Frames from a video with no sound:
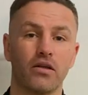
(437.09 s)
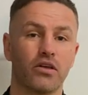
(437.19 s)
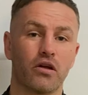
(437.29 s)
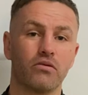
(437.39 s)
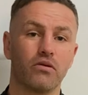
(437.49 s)
you
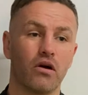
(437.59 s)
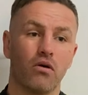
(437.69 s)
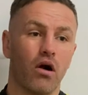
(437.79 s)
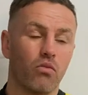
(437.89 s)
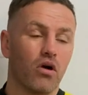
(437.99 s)
know,
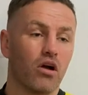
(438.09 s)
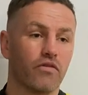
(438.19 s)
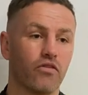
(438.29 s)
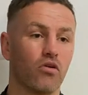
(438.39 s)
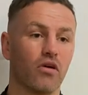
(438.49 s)
I, I work
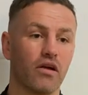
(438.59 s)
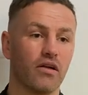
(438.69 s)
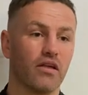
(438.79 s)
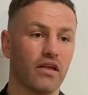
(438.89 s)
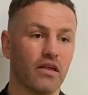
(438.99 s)

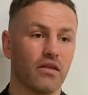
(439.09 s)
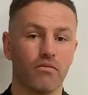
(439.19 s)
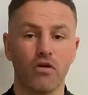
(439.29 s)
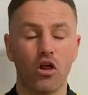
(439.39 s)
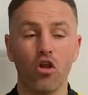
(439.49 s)
for
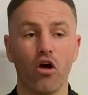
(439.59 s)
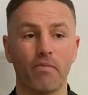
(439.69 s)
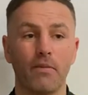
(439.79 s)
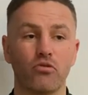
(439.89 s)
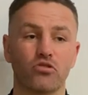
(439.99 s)
a lot of
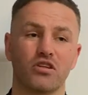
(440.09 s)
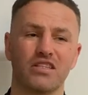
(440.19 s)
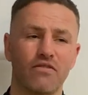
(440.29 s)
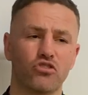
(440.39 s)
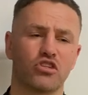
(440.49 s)
people, so it's
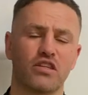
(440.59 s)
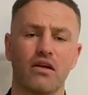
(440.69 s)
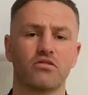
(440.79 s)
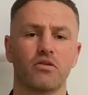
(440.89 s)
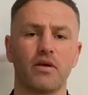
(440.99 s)
never just
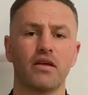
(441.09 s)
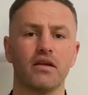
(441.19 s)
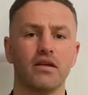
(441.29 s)
down to me.